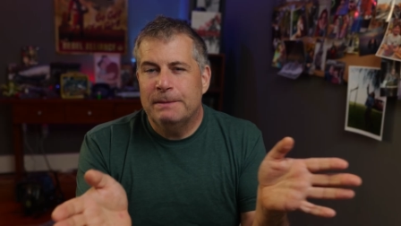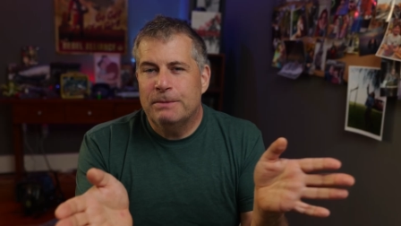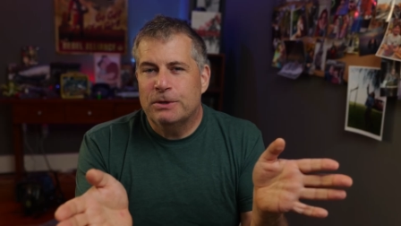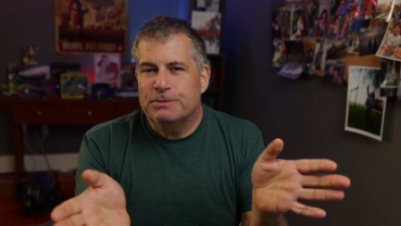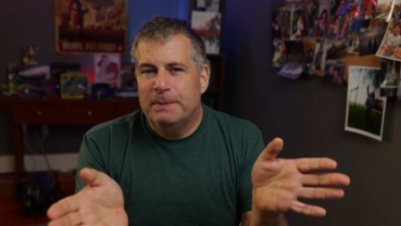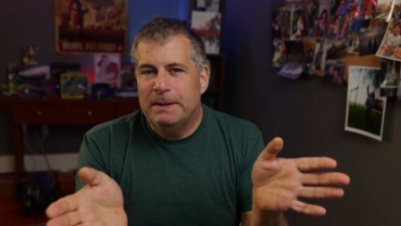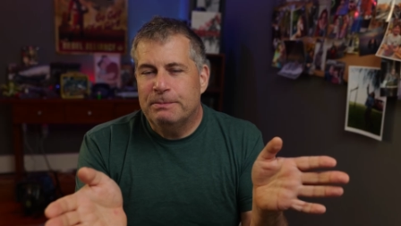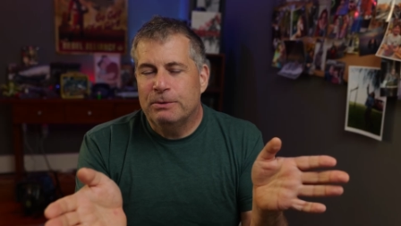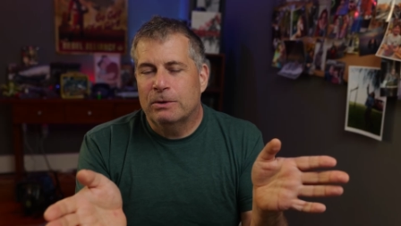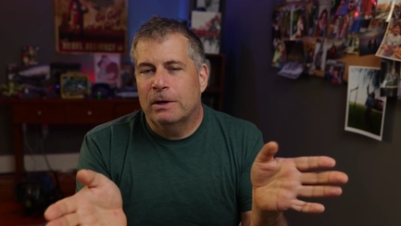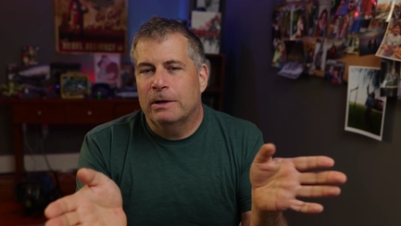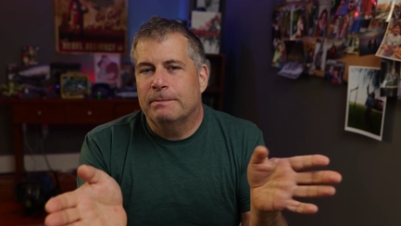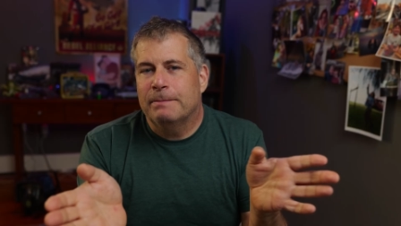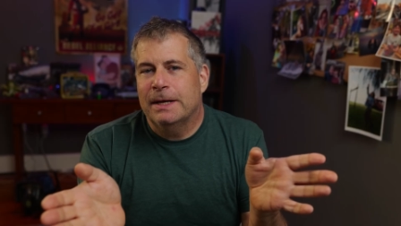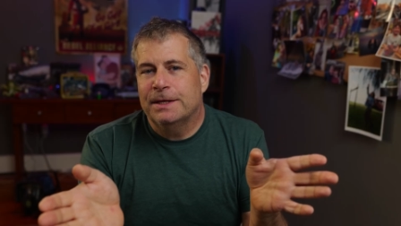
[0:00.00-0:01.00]
most people
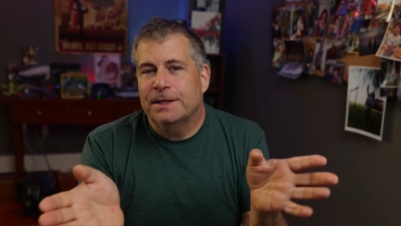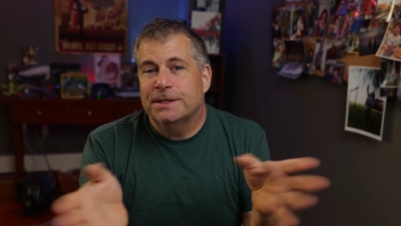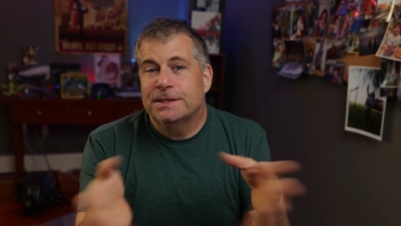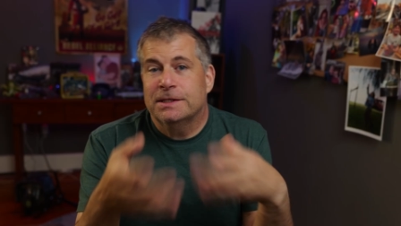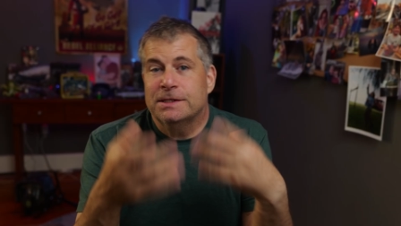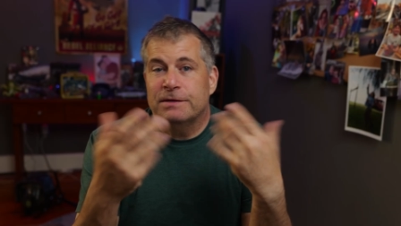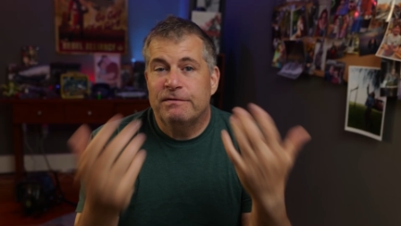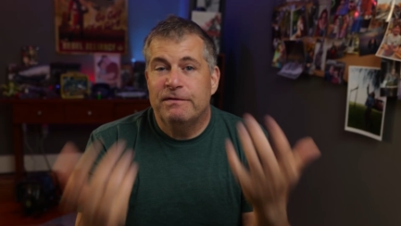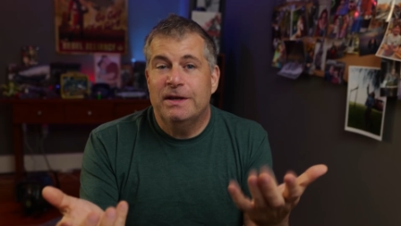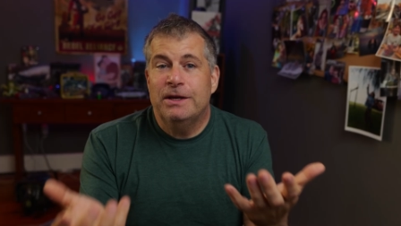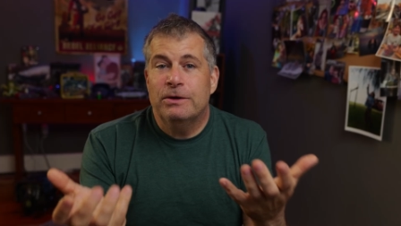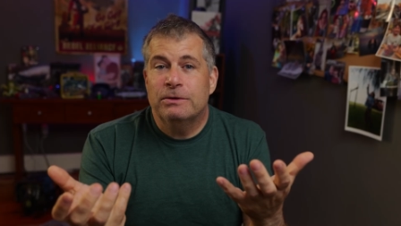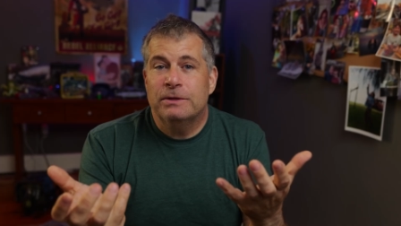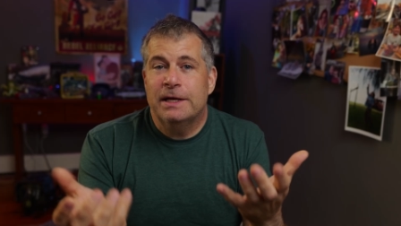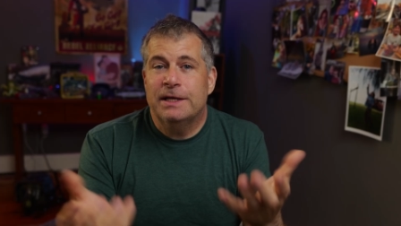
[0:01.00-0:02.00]
aren't buying this as a
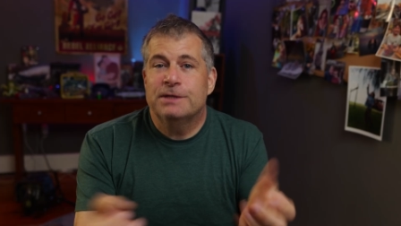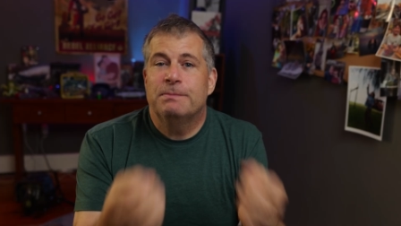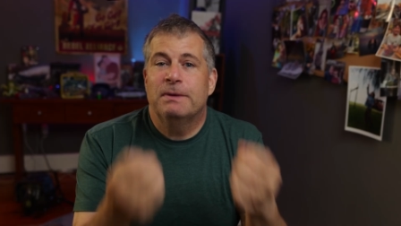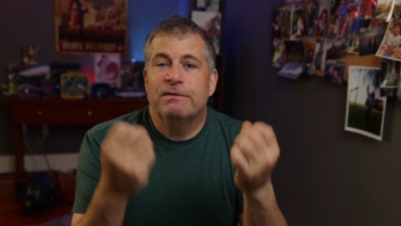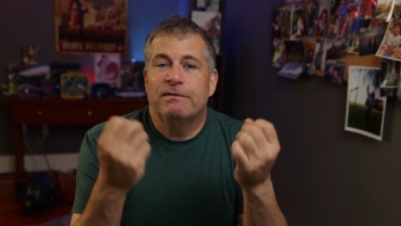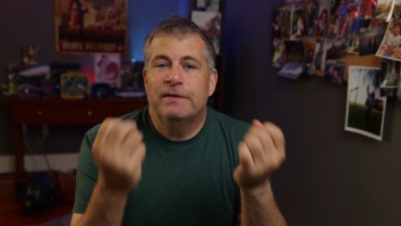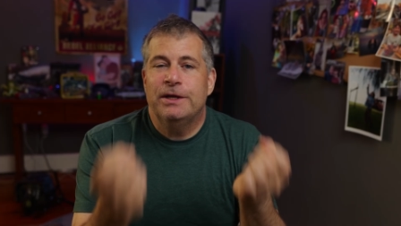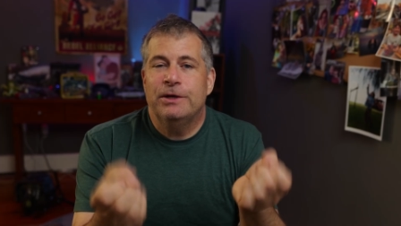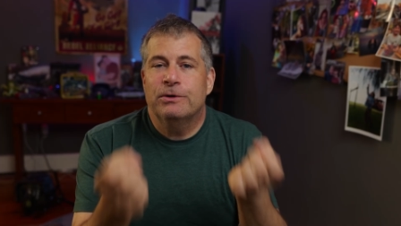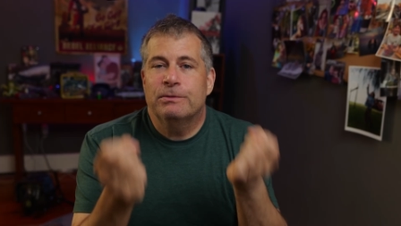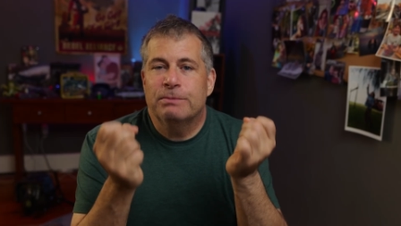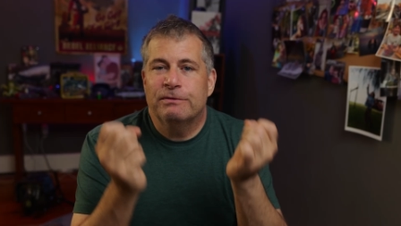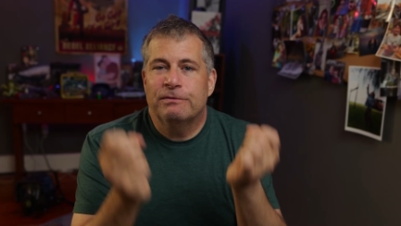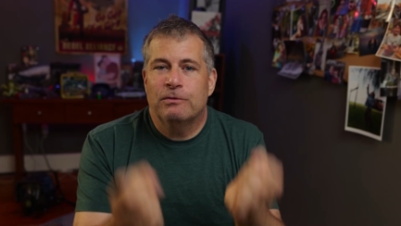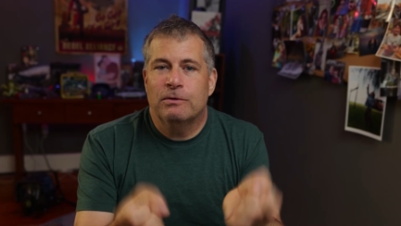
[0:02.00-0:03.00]
video lens, but video
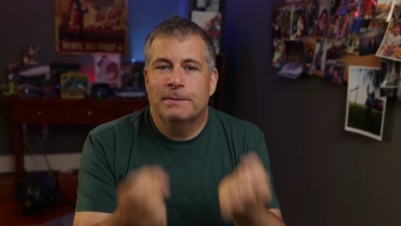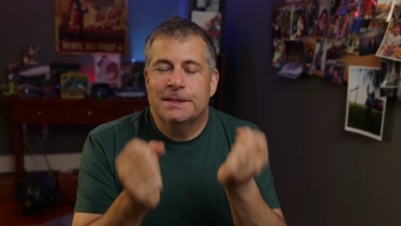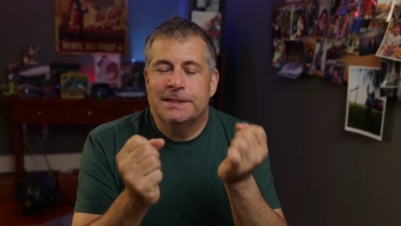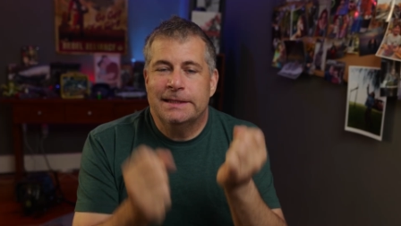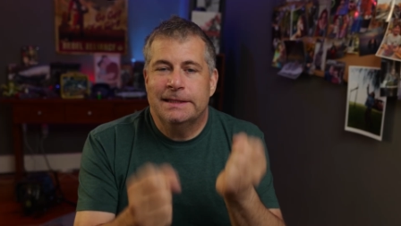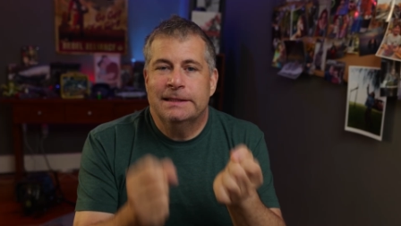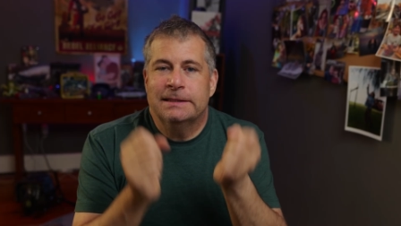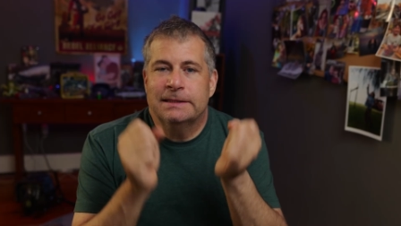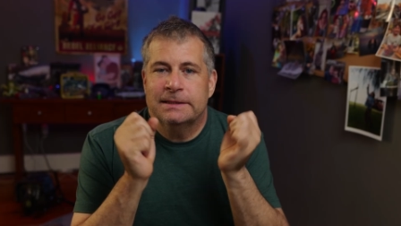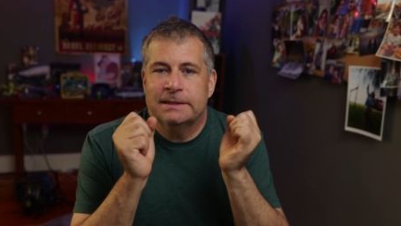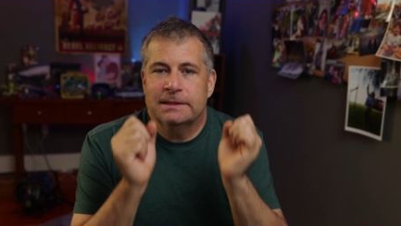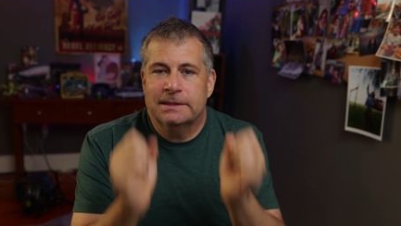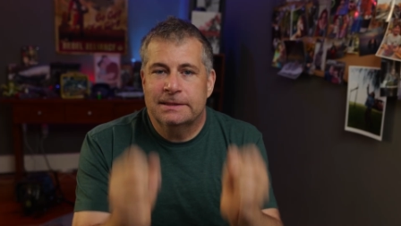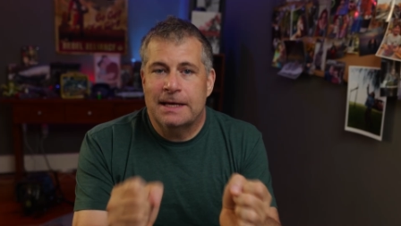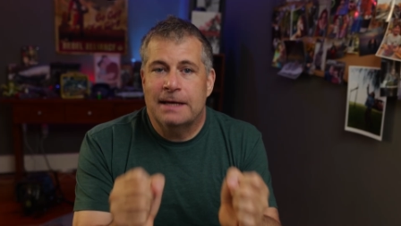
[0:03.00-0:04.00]
performance is
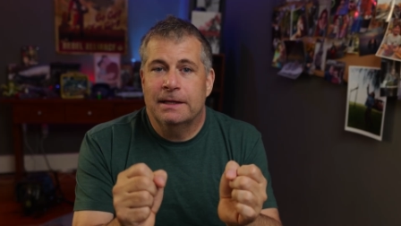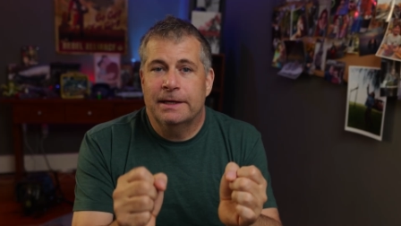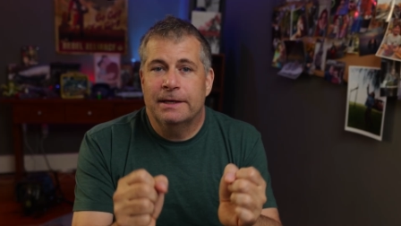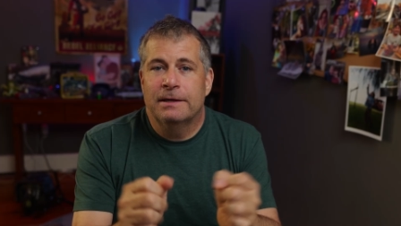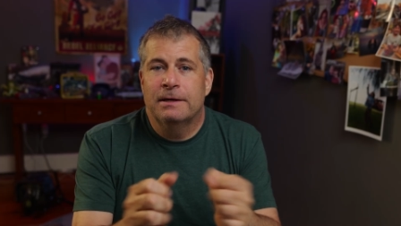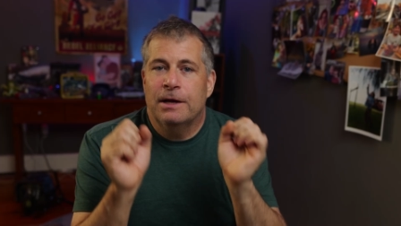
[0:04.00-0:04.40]
solid.